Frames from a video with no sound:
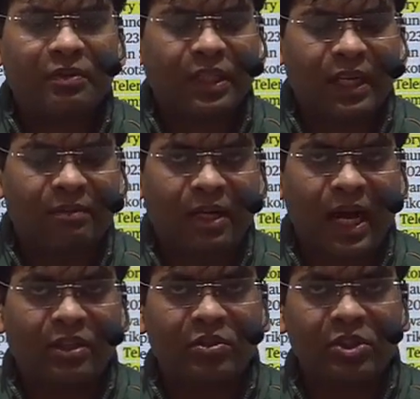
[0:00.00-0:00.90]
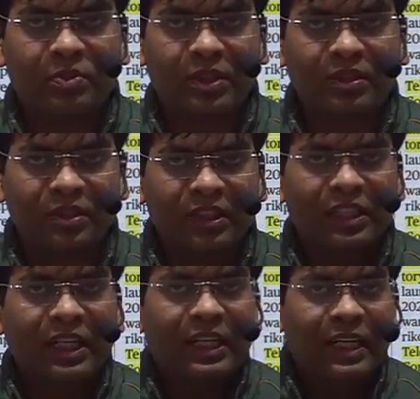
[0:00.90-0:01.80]
we have ionosphere.
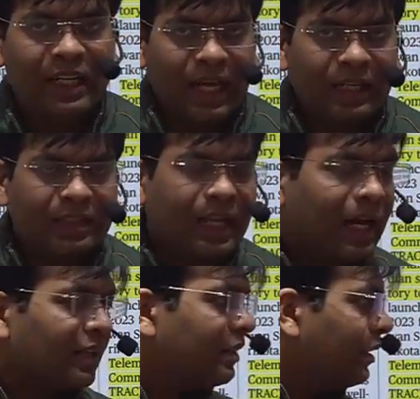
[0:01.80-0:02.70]
Like that,